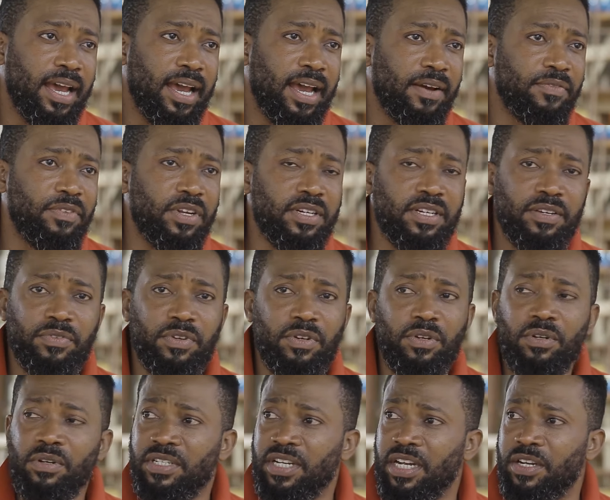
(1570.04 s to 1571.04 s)
I have not
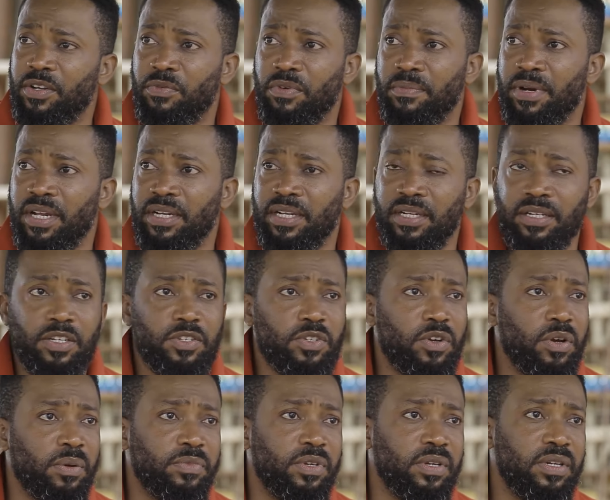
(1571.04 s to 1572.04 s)
even looked at a woman in this
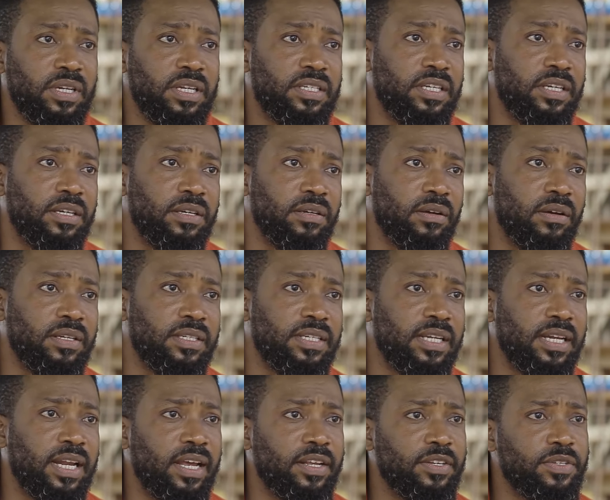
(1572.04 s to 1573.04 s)
community
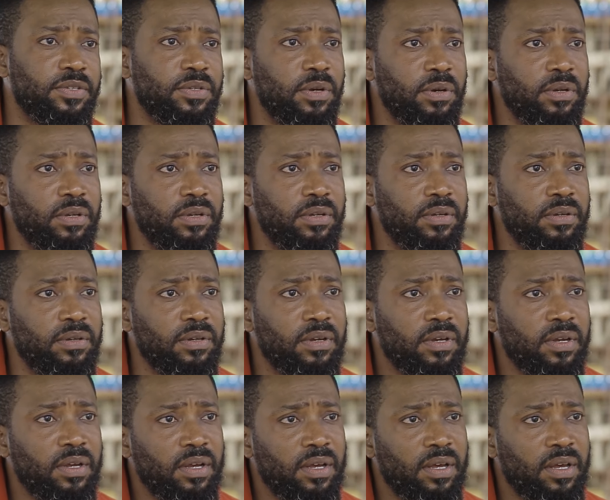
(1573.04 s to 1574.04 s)
until I saw you
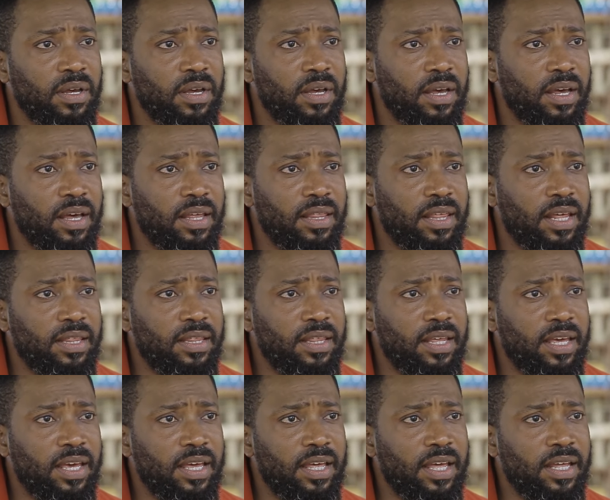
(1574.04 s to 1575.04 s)
up
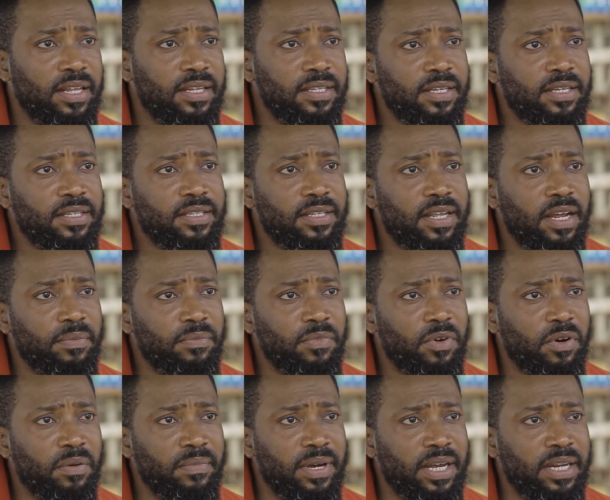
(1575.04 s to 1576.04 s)
there. And since that
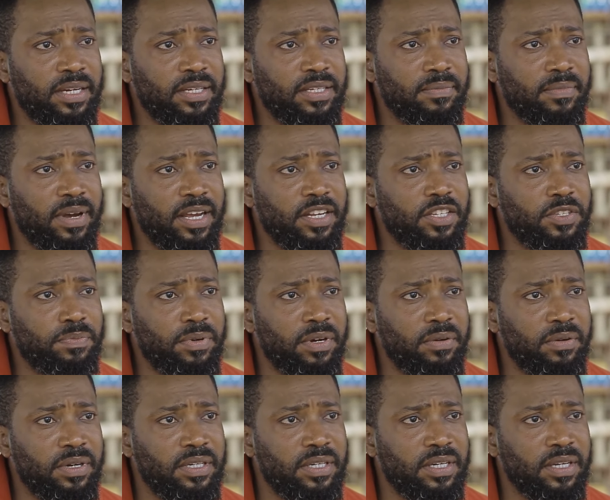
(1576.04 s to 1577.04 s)
moment, my
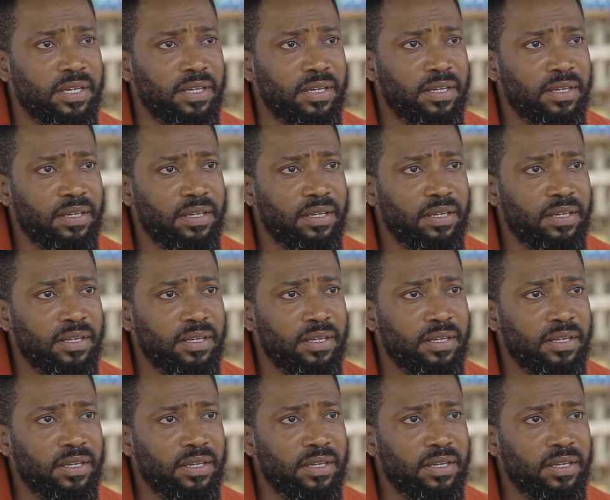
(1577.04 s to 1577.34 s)
spirit